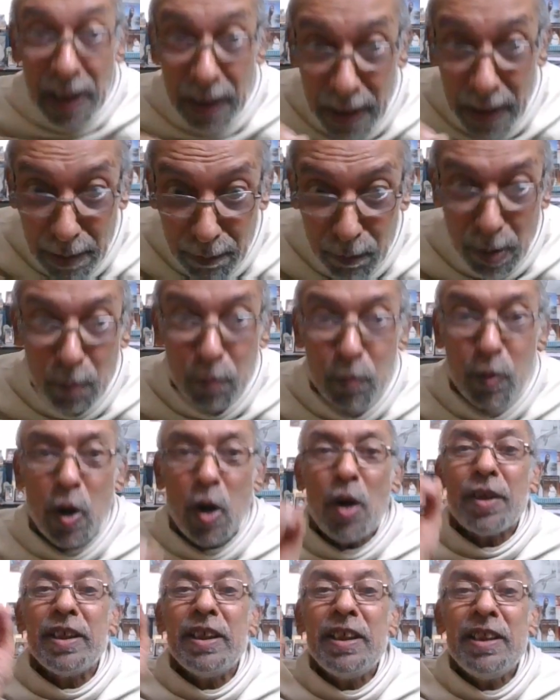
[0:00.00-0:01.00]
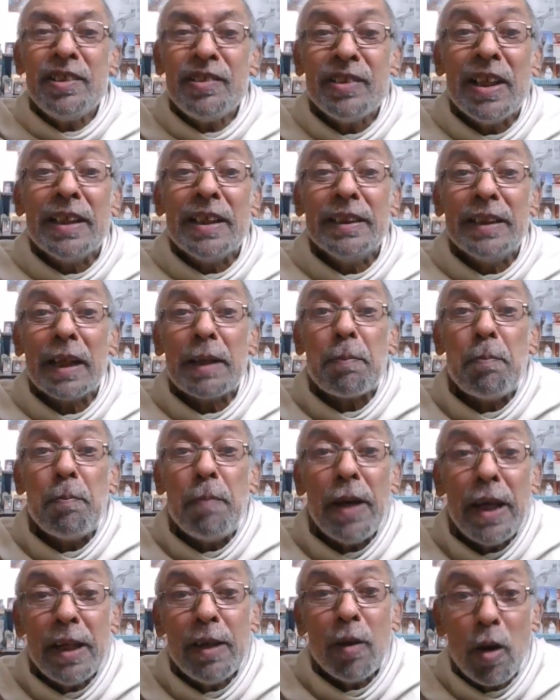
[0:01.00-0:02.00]
Love of God is that
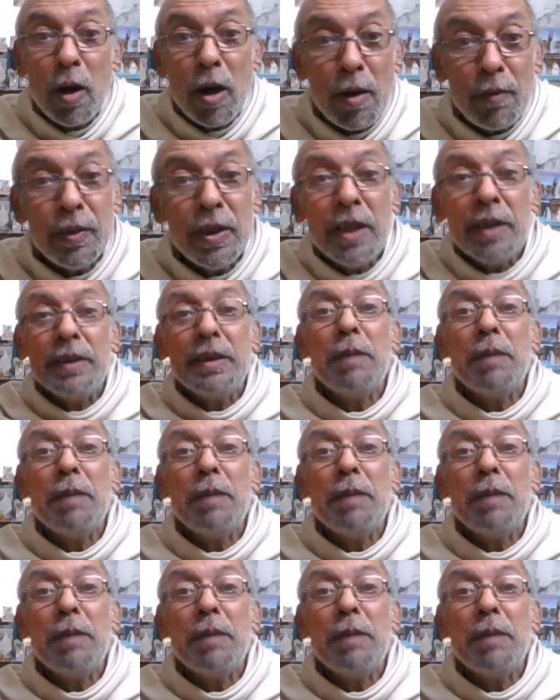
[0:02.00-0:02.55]
peg of